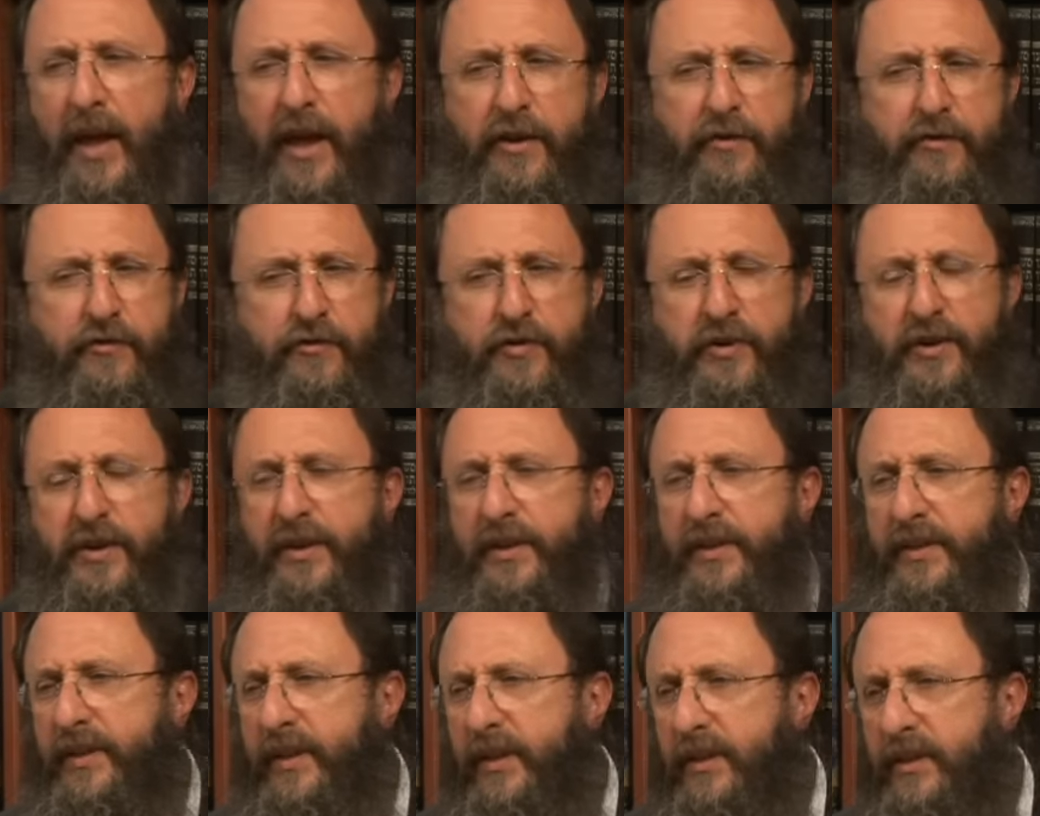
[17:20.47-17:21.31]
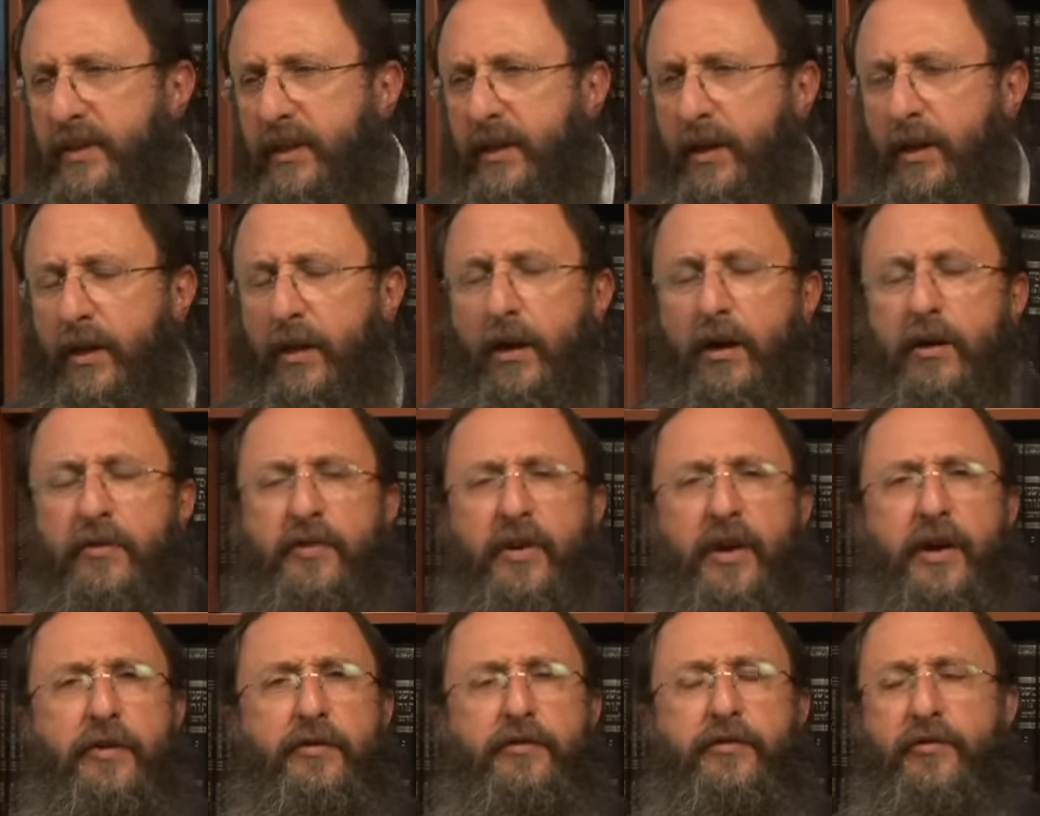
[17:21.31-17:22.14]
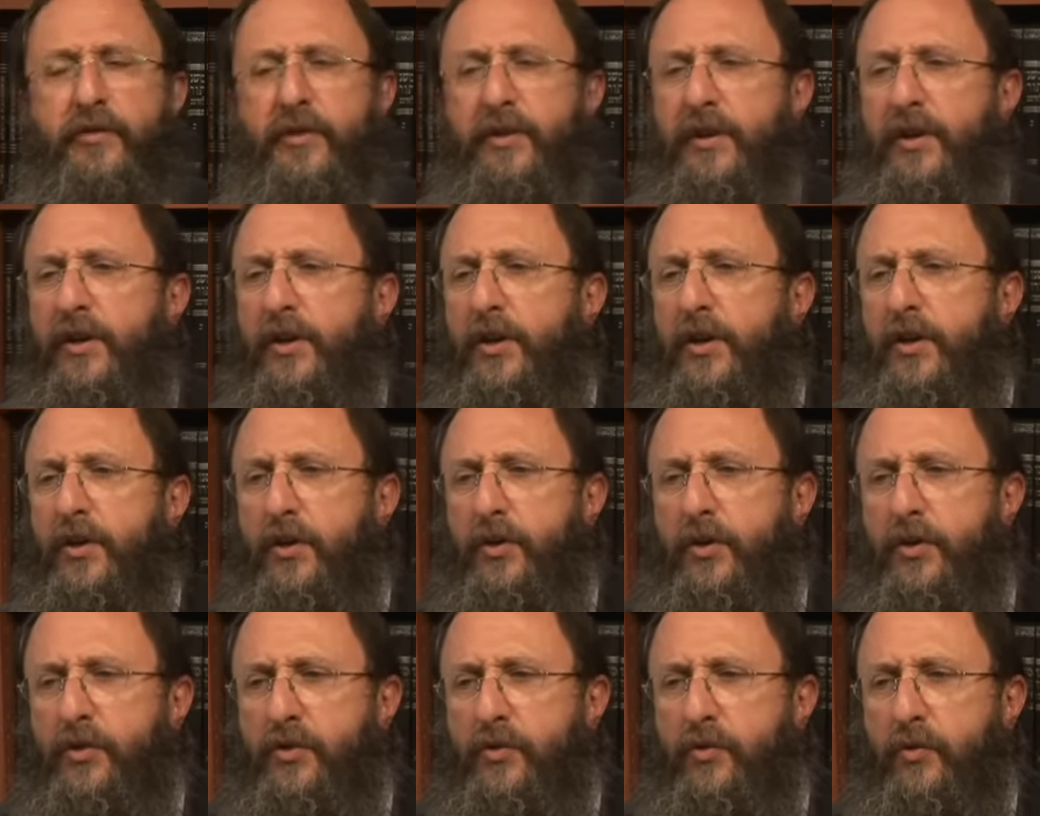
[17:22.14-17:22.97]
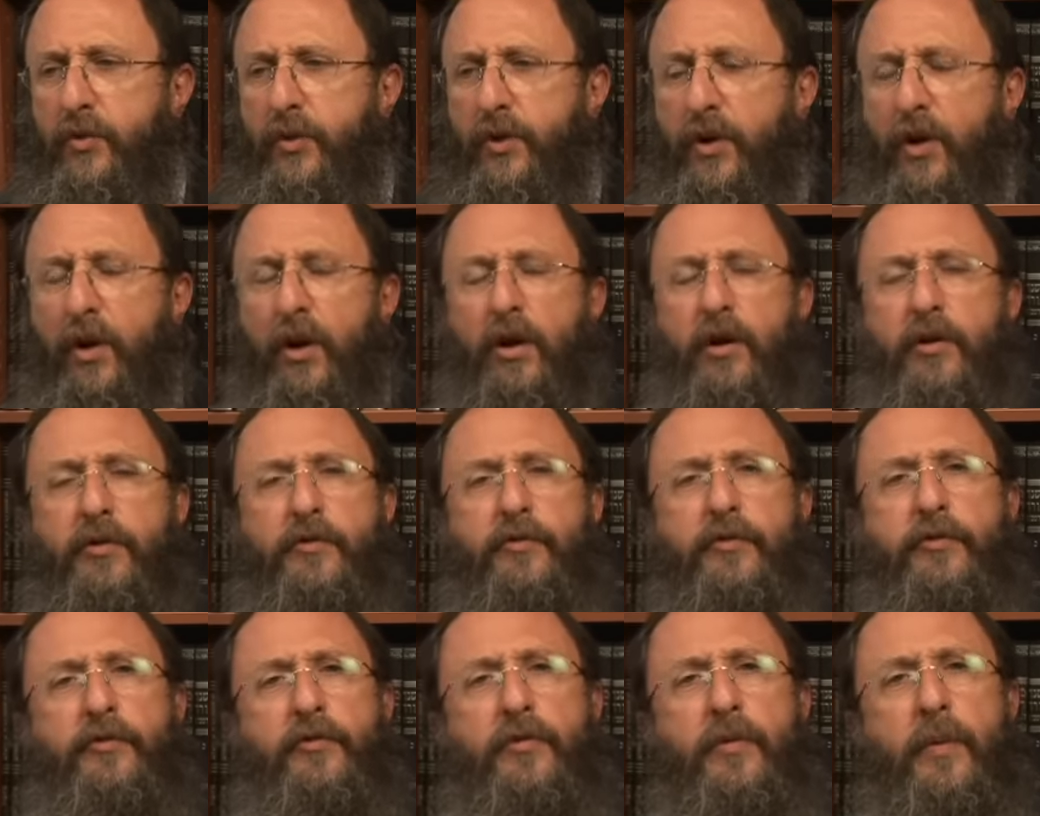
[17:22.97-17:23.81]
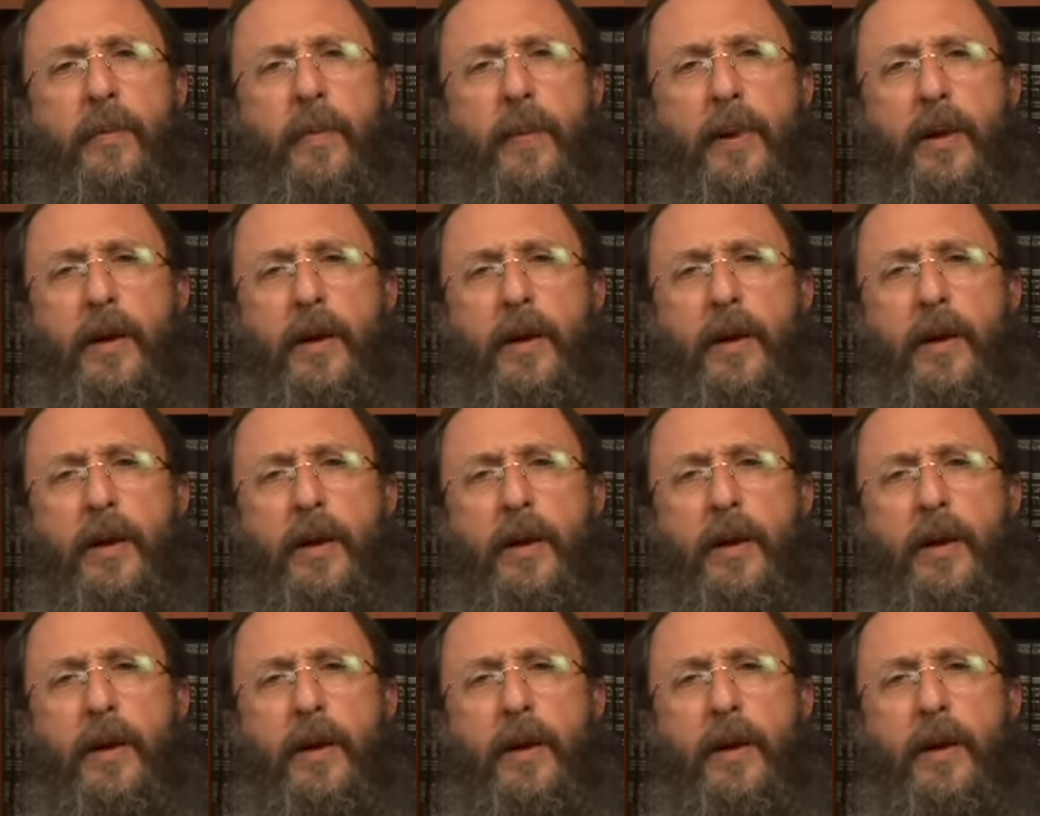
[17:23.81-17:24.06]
every detail of every sort of